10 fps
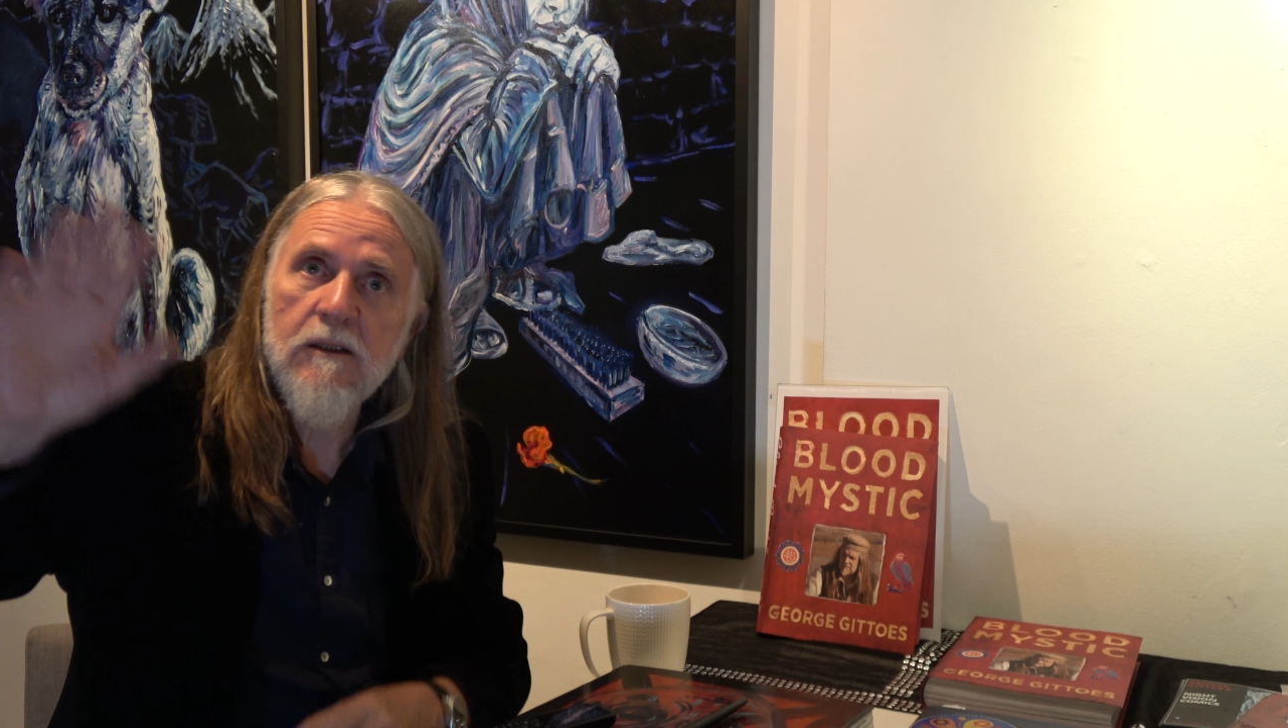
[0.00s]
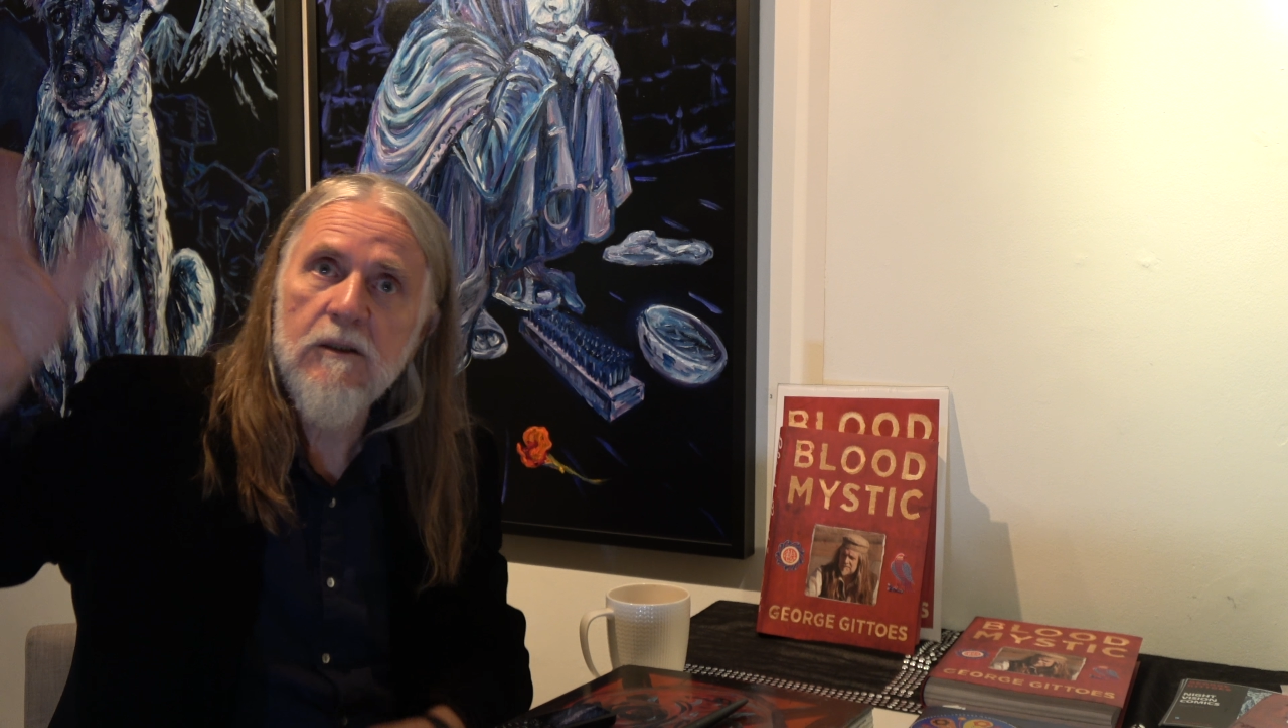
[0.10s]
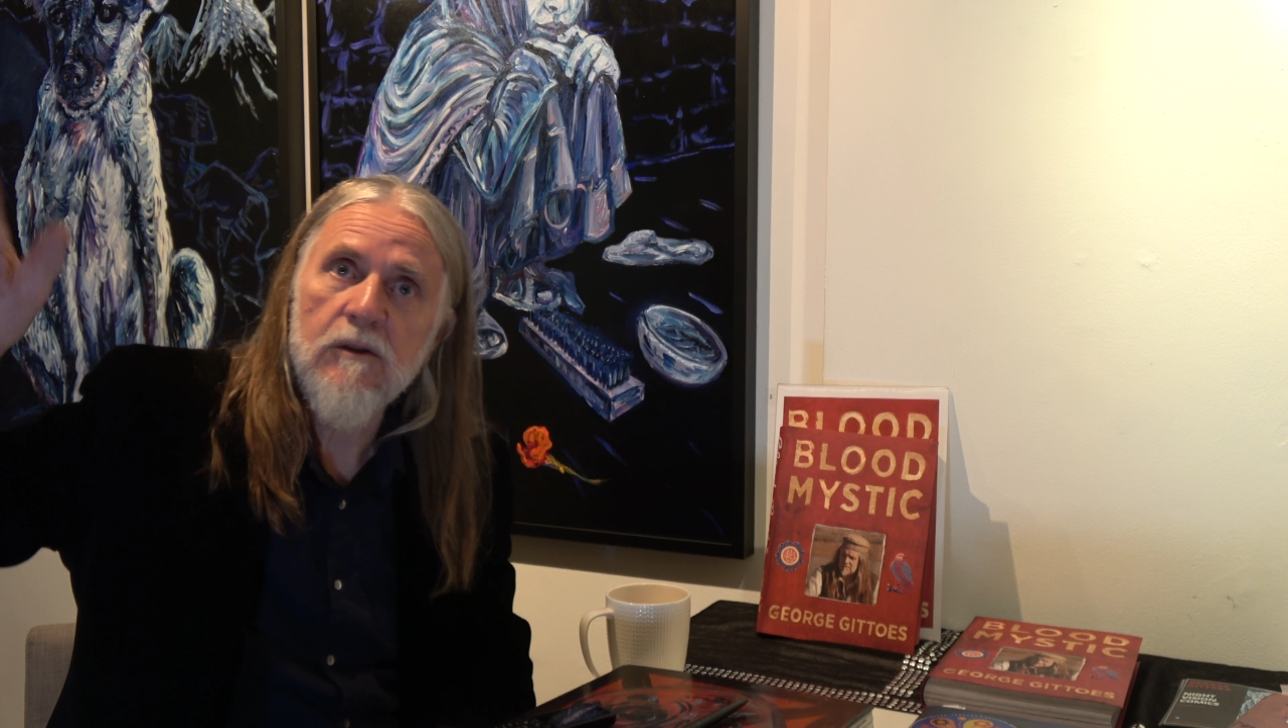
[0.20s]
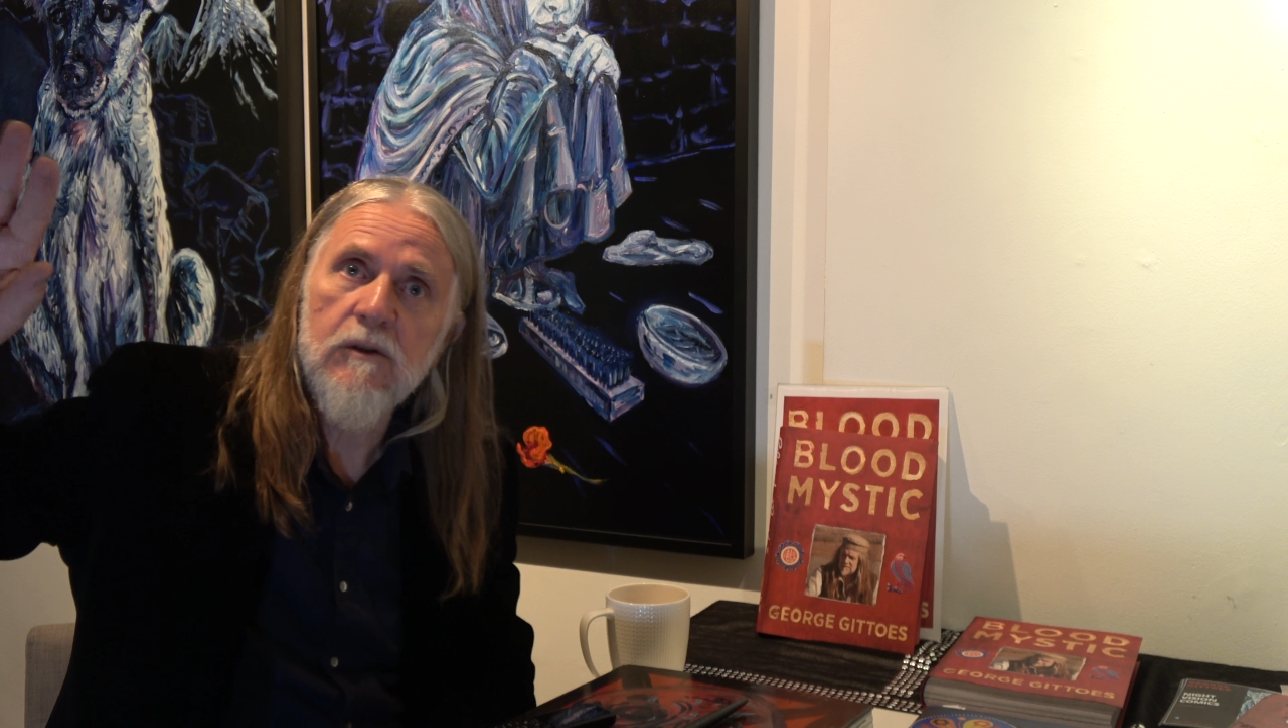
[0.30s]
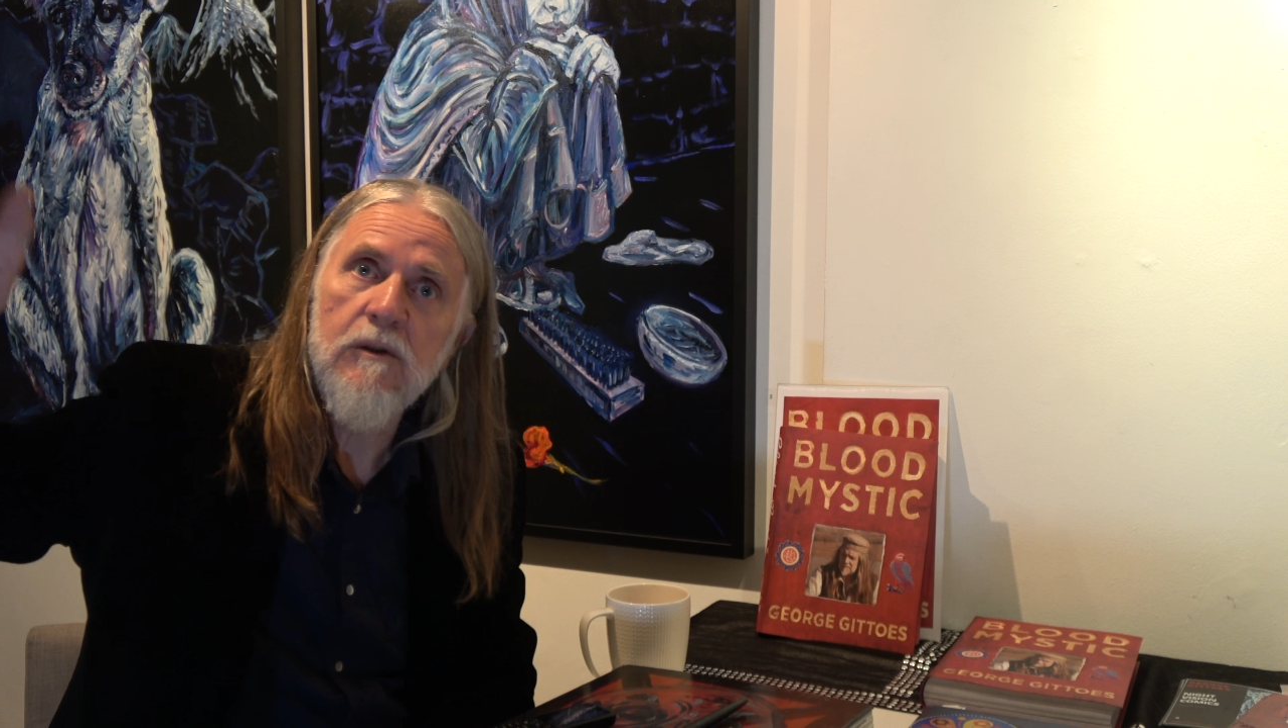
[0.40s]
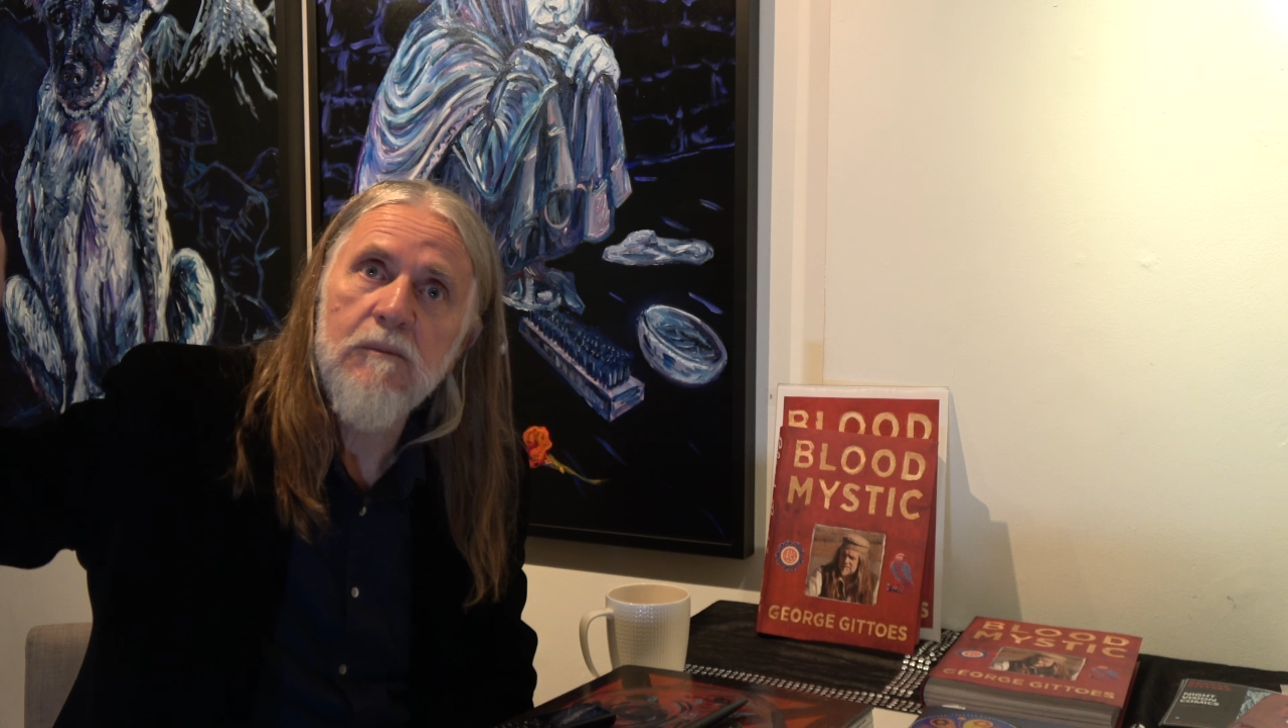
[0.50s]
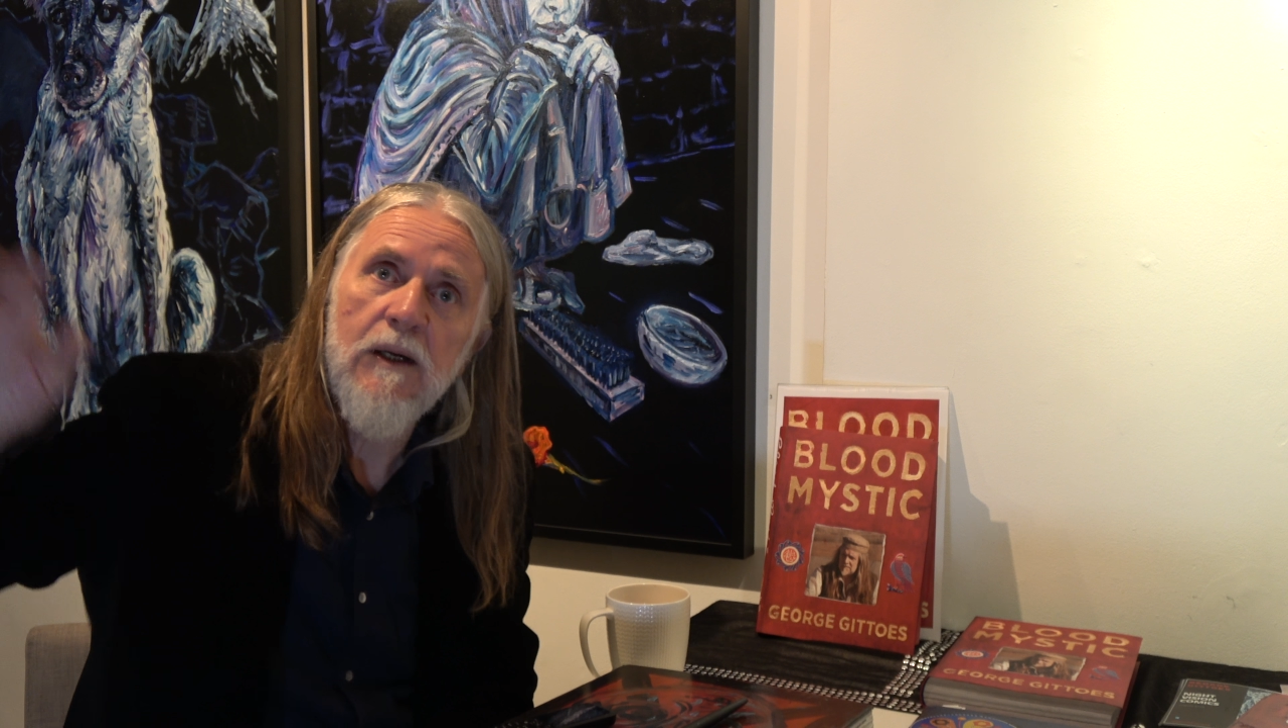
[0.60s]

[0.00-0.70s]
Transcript: it's not too